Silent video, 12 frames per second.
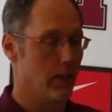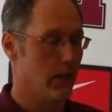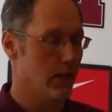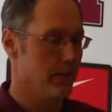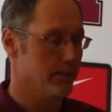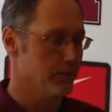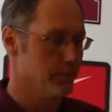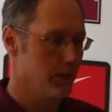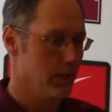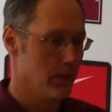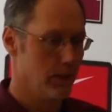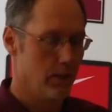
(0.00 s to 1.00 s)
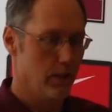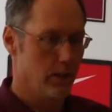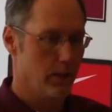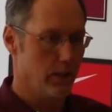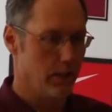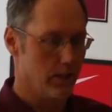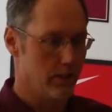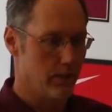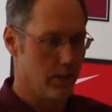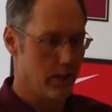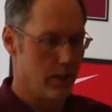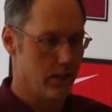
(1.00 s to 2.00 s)
Um,
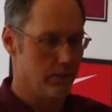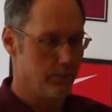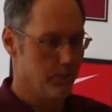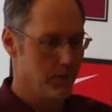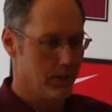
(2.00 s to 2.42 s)
it's uh,